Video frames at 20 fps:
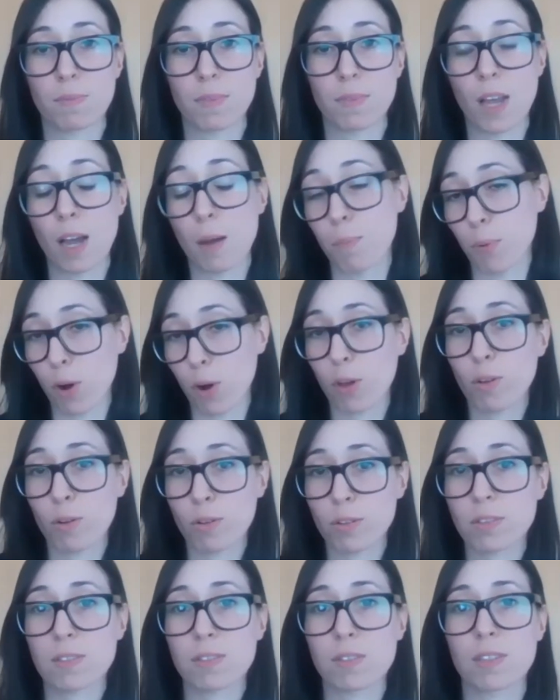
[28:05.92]
a
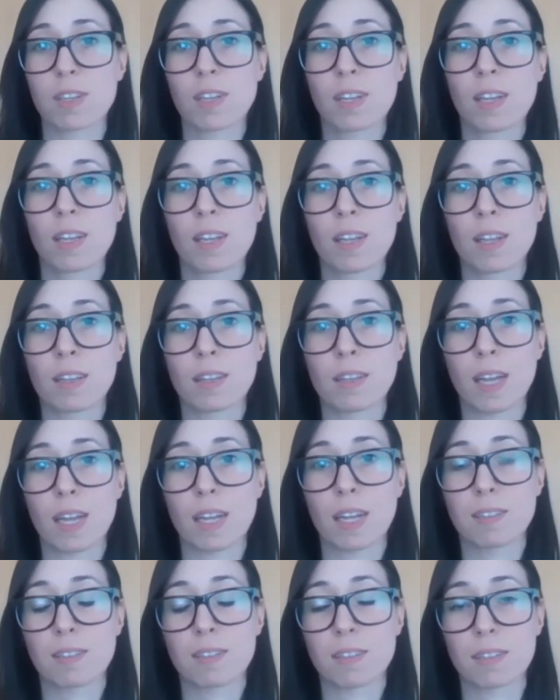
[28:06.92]
product
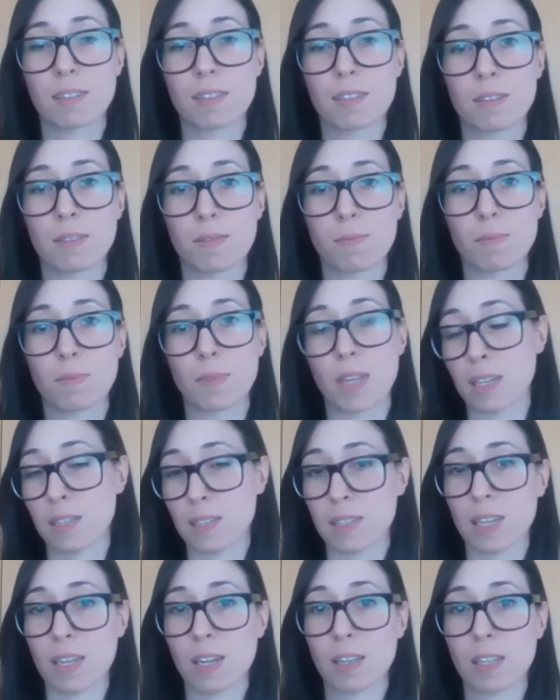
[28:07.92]
that
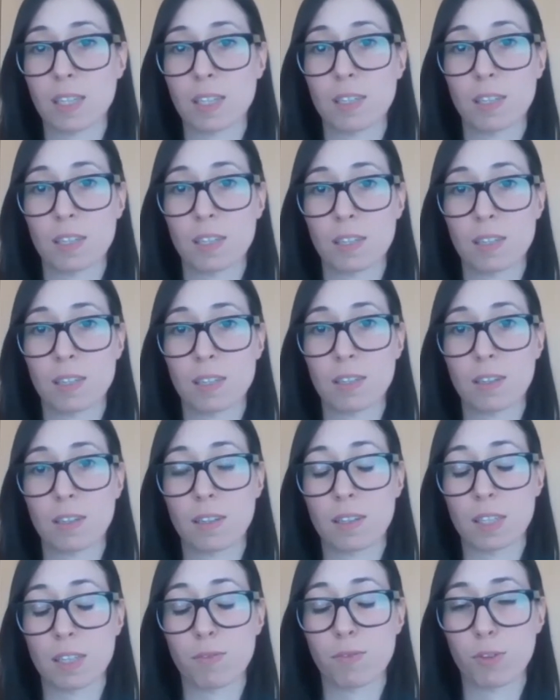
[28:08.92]
sell in
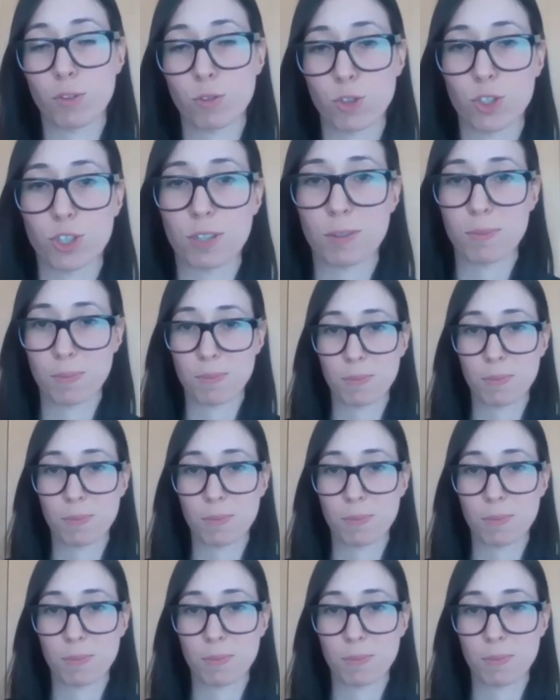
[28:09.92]
the future.